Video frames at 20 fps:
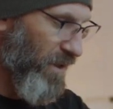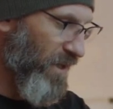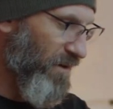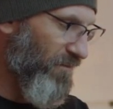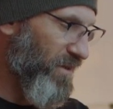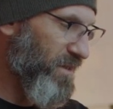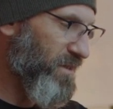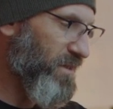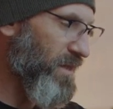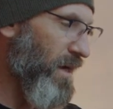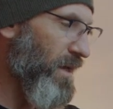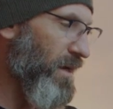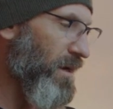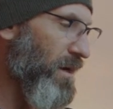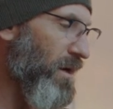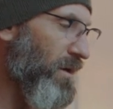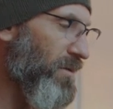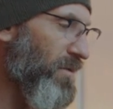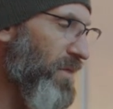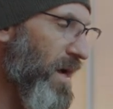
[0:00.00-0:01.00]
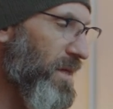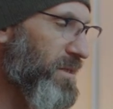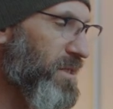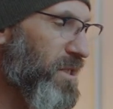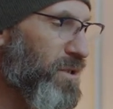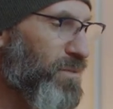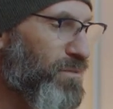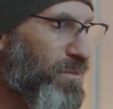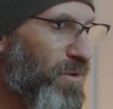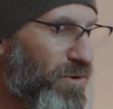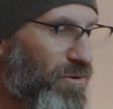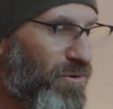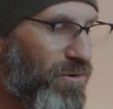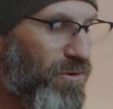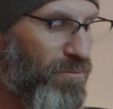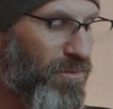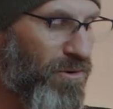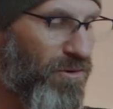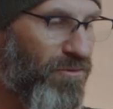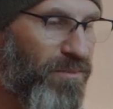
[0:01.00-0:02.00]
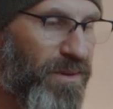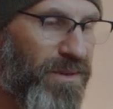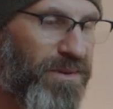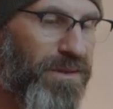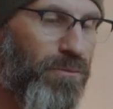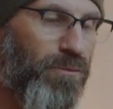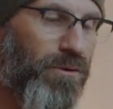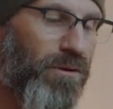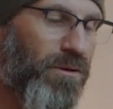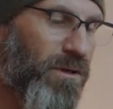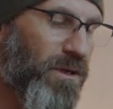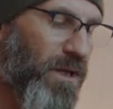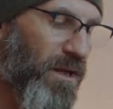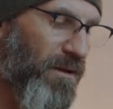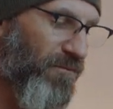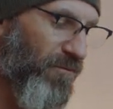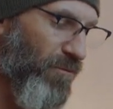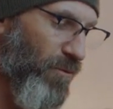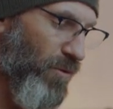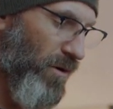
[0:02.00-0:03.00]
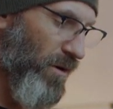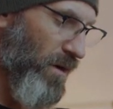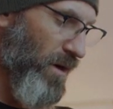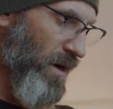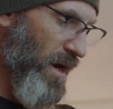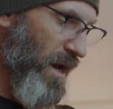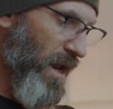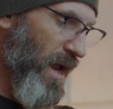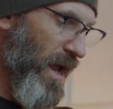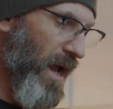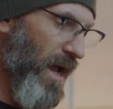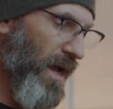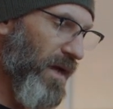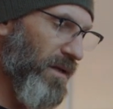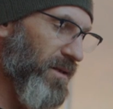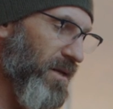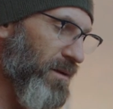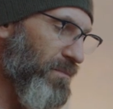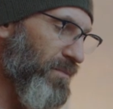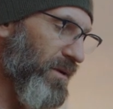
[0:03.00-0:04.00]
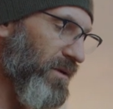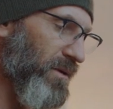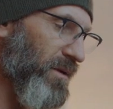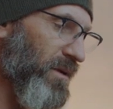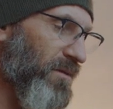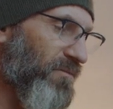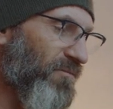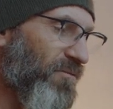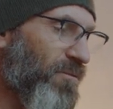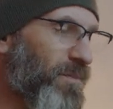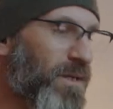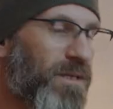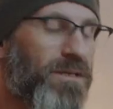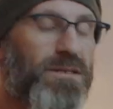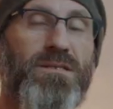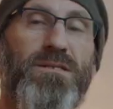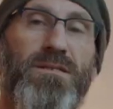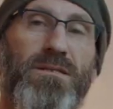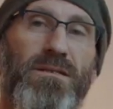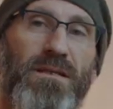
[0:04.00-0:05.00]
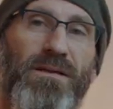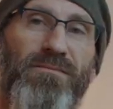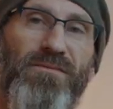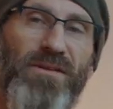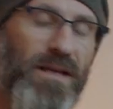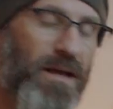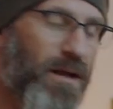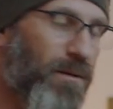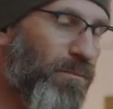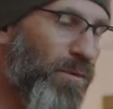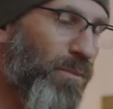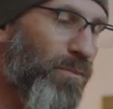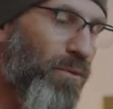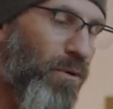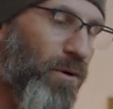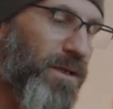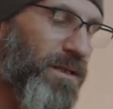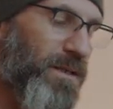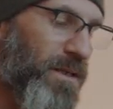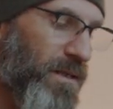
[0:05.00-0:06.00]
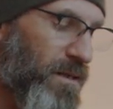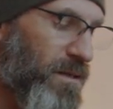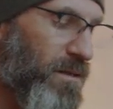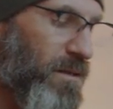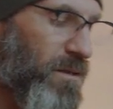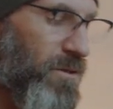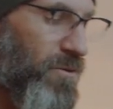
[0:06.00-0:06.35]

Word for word: give us that, that smooth movement that we're looking for and the ability for me to just leave the camera pointed in a